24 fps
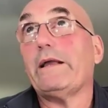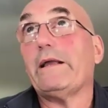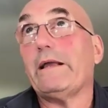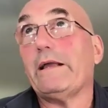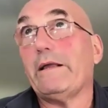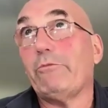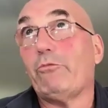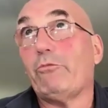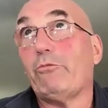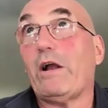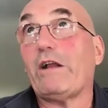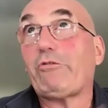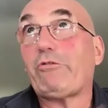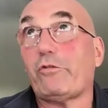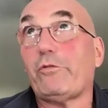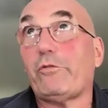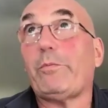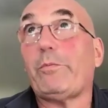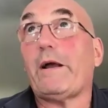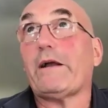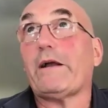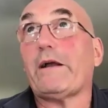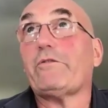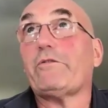In
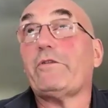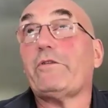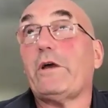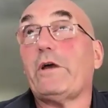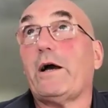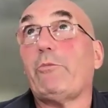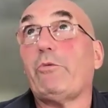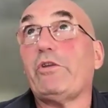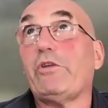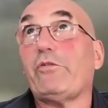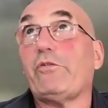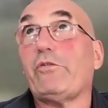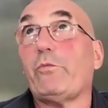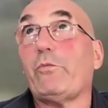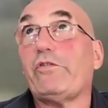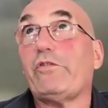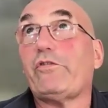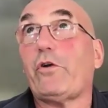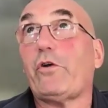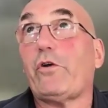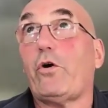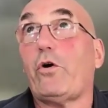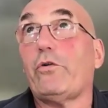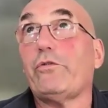retrospect, we
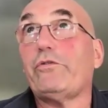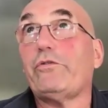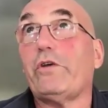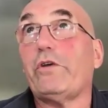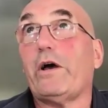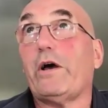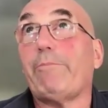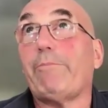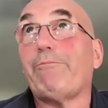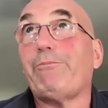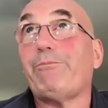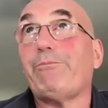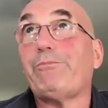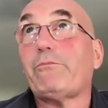sold the